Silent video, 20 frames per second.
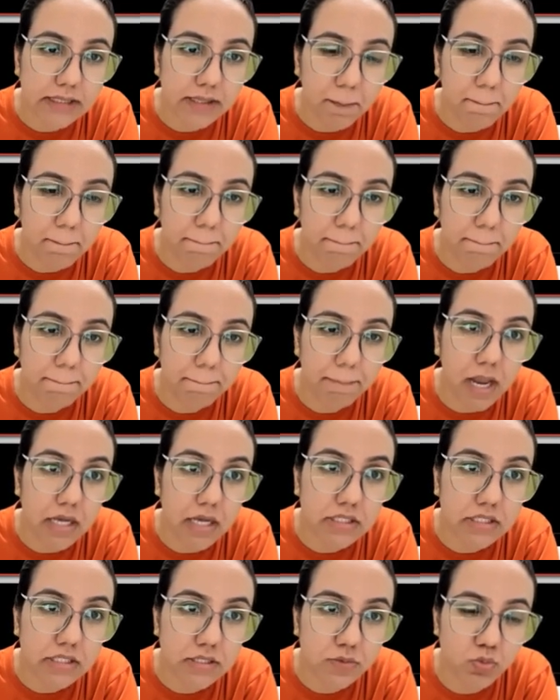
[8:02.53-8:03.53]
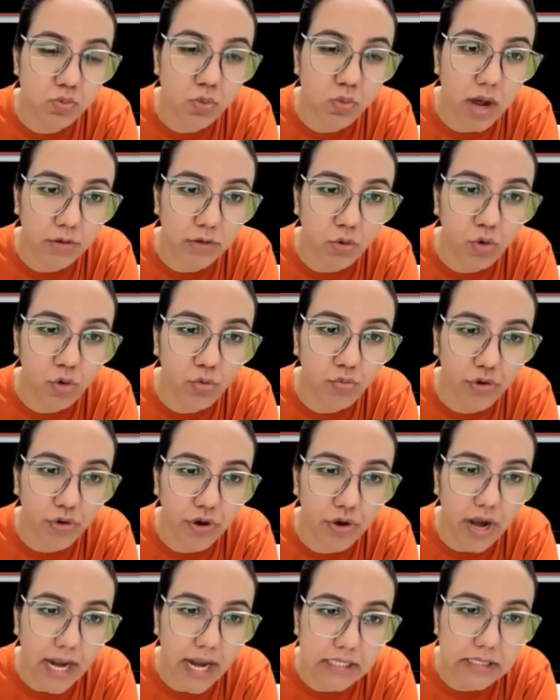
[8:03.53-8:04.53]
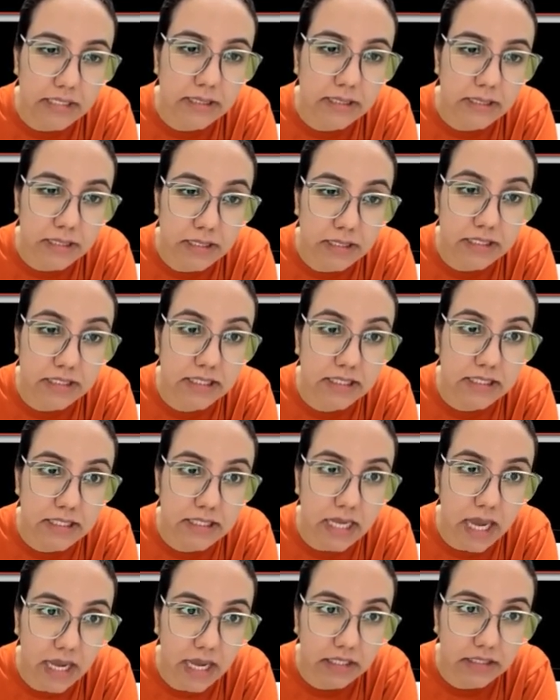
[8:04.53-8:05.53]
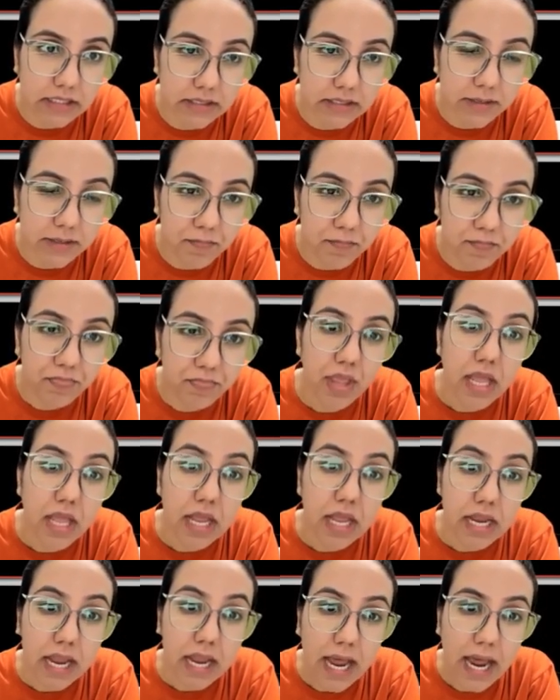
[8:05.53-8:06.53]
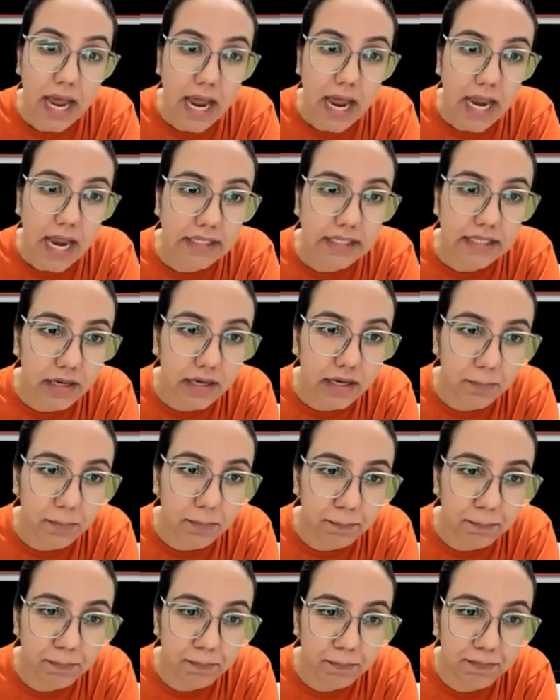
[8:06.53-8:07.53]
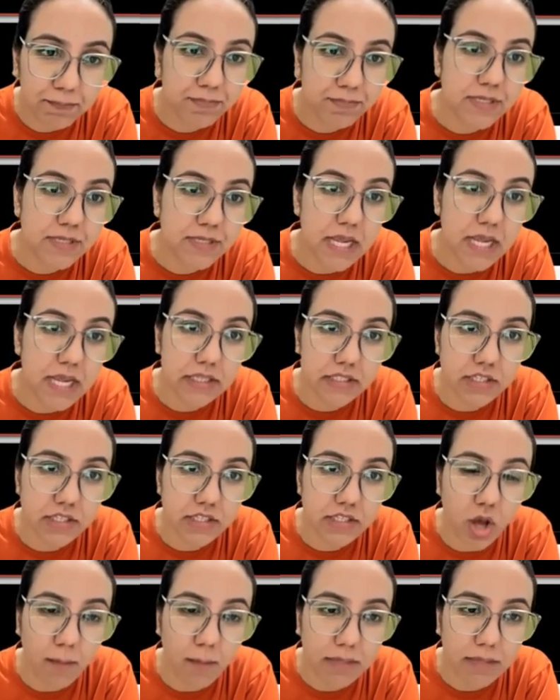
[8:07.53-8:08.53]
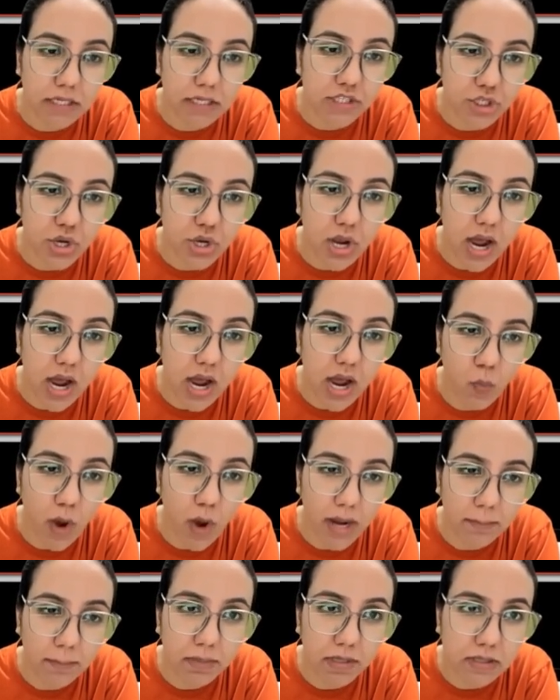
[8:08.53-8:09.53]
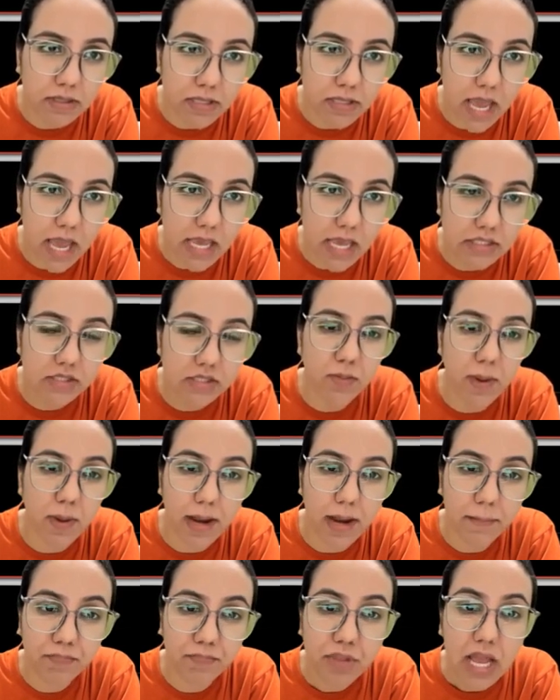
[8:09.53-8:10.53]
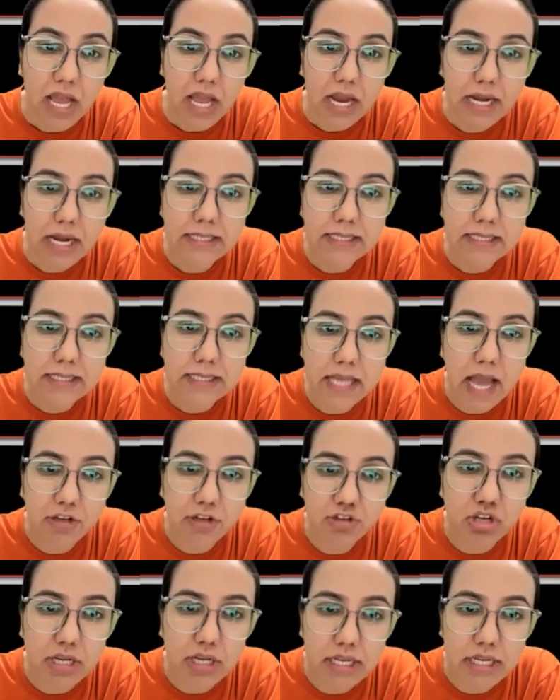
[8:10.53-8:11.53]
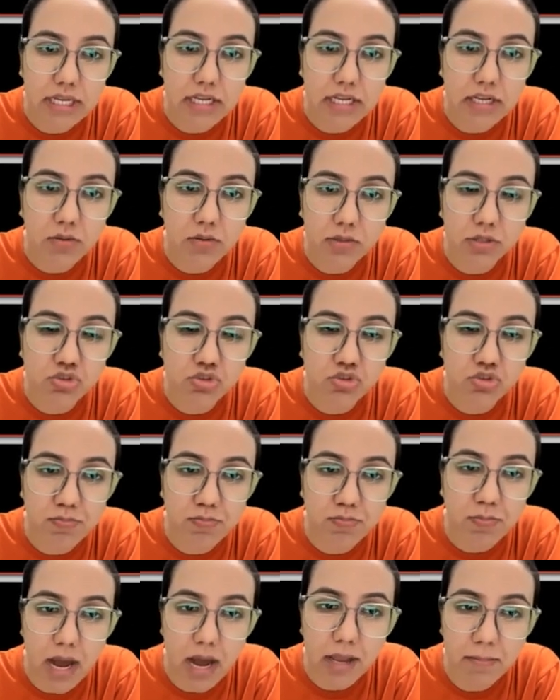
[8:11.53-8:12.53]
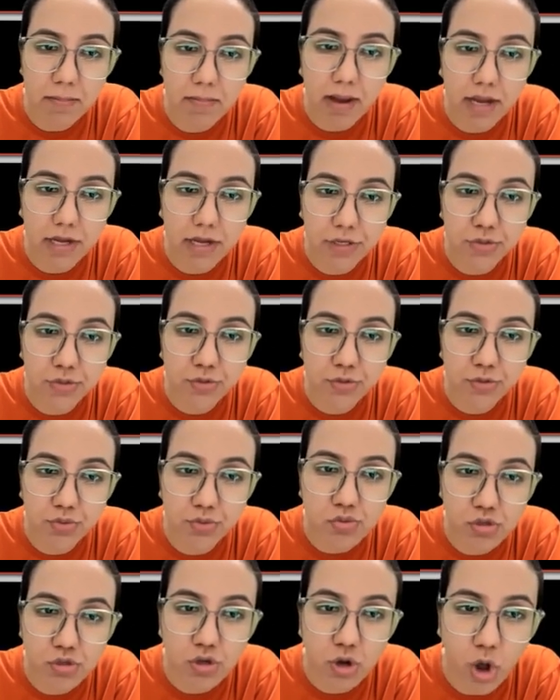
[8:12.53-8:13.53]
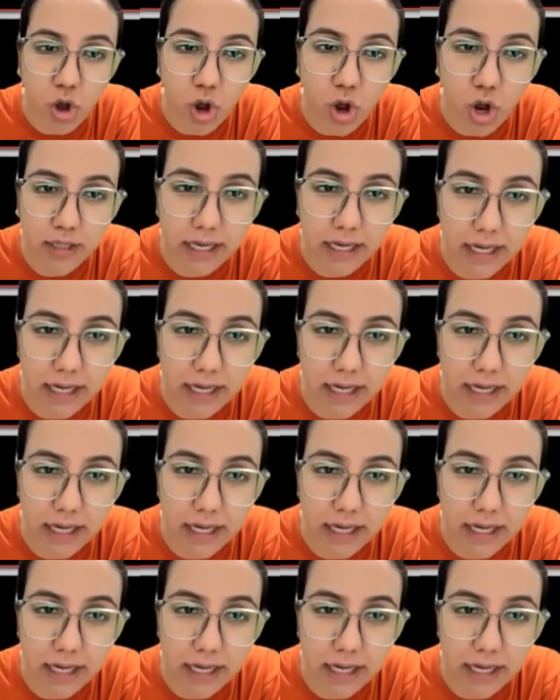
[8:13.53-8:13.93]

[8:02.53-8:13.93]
plus 1 over x dx, and in the denominator you have 1 plus x squared. It is actually equals to pi by 2 ln a.